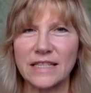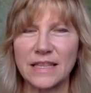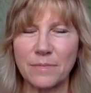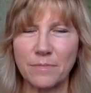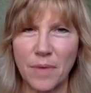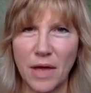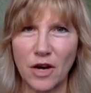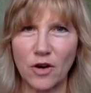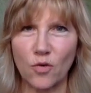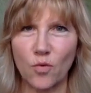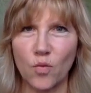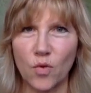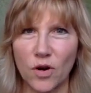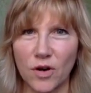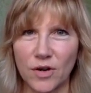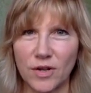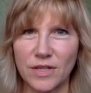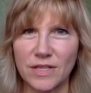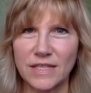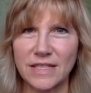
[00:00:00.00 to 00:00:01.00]
the better
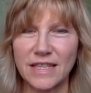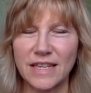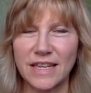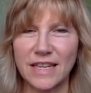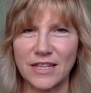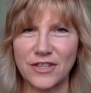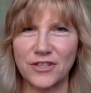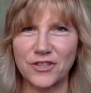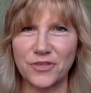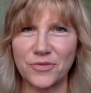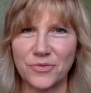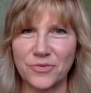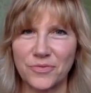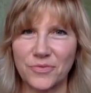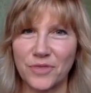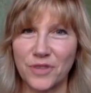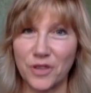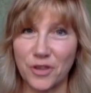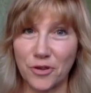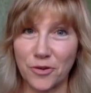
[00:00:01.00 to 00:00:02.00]
words into
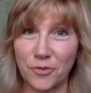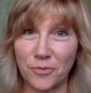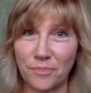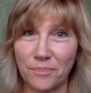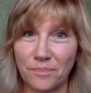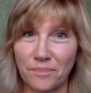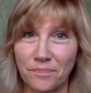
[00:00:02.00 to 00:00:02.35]
you.